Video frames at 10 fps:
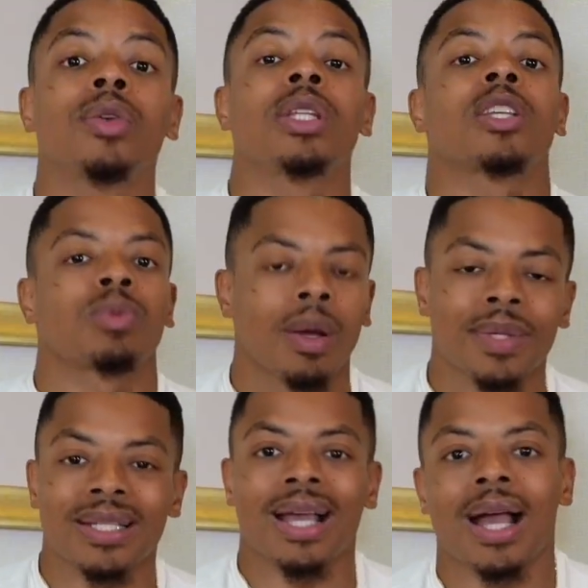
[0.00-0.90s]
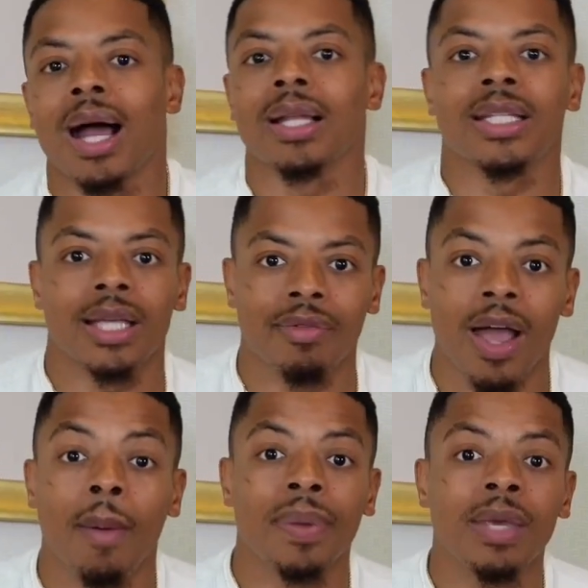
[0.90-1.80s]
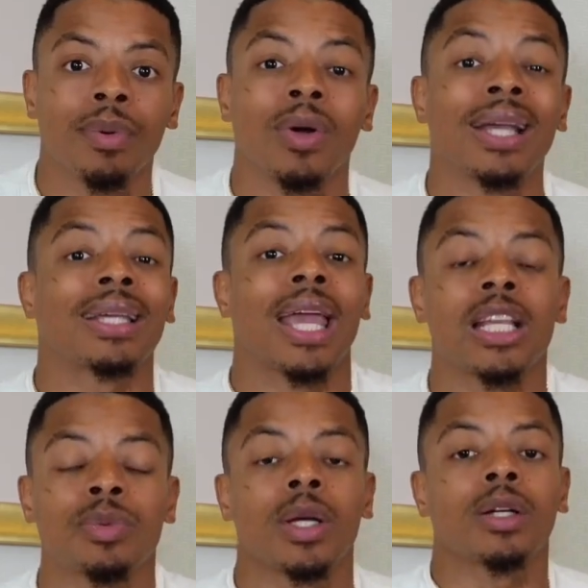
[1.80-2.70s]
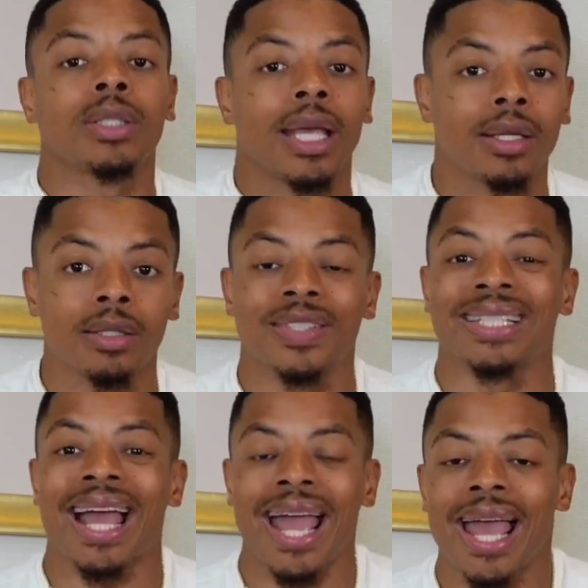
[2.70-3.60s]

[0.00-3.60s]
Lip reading: do you disrupt the psychology of how people engage with creatives and